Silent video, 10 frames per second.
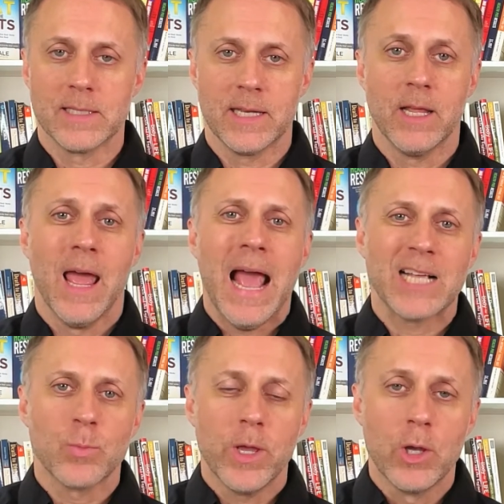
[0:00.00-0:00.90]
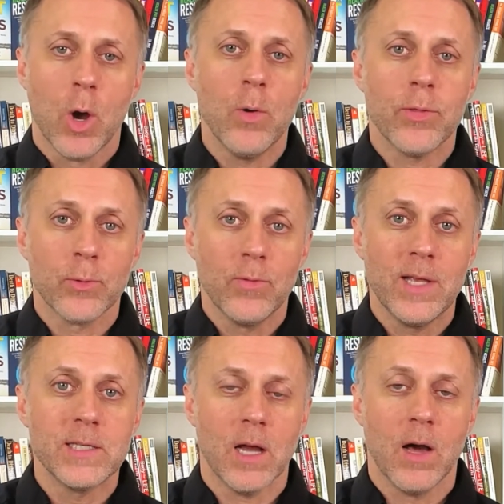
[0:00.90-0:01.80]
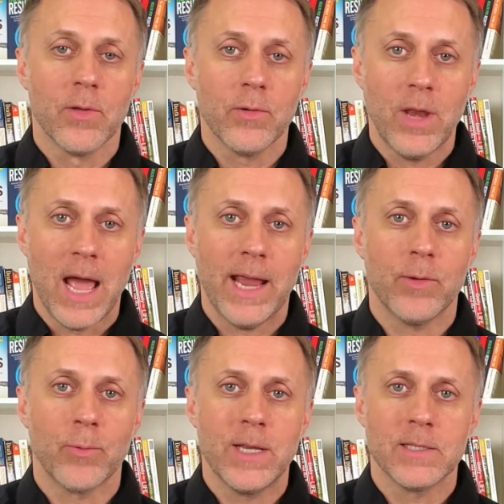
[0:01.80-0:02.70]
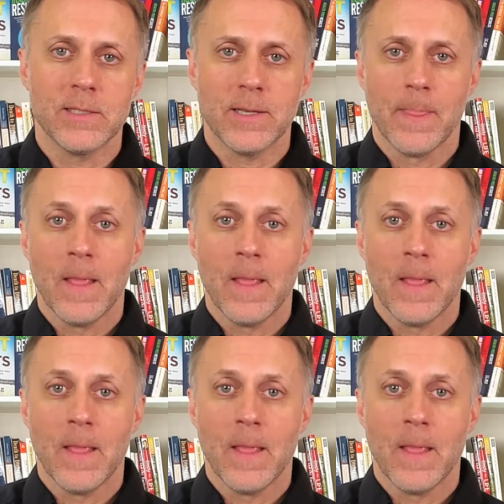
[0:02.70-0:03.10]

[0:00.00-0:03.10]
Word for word: And as we go through these other nine reasons,